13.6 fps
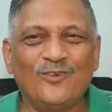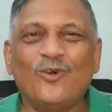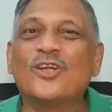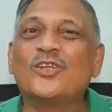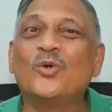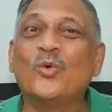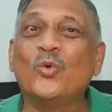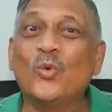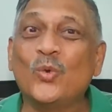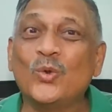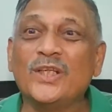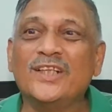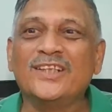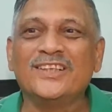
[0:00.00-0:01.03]
or the
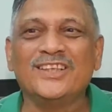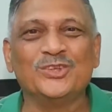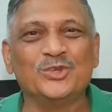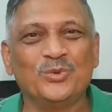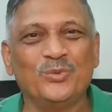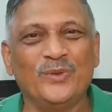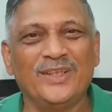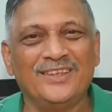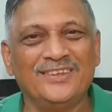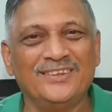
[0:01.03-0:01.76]
older Yajurveda.